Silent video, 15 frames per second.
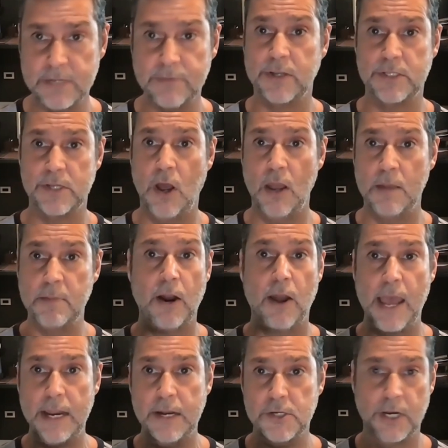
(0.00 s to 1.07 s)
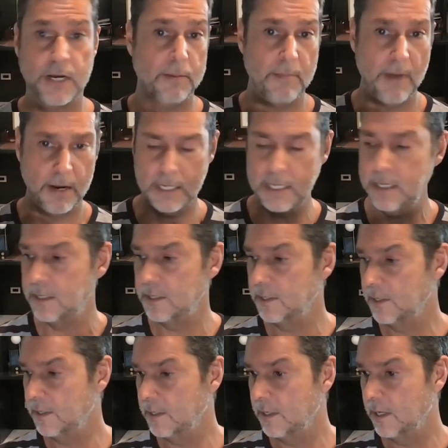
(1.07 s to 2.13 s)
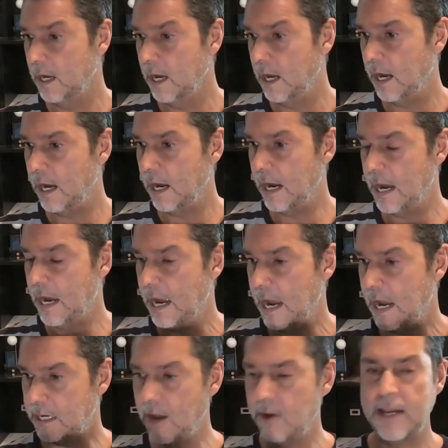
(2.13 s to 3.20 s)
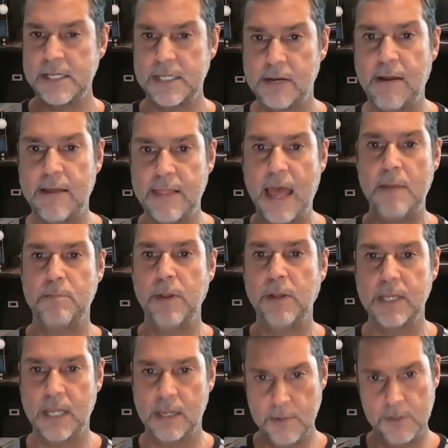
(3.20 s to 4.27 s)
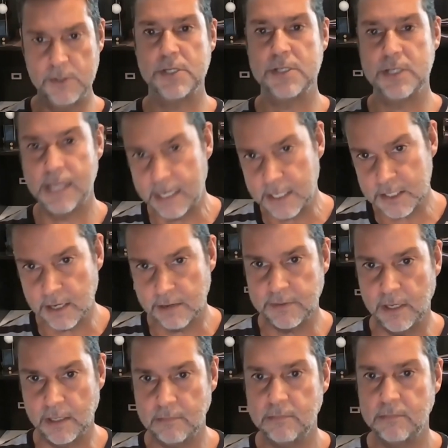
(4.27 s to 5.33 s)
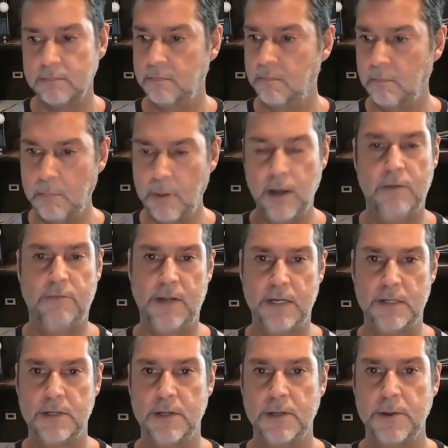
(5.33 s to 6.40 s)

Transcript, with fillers: of our time and our energy and our money, coalescing around that, building communities and getting stuff done. Perfect.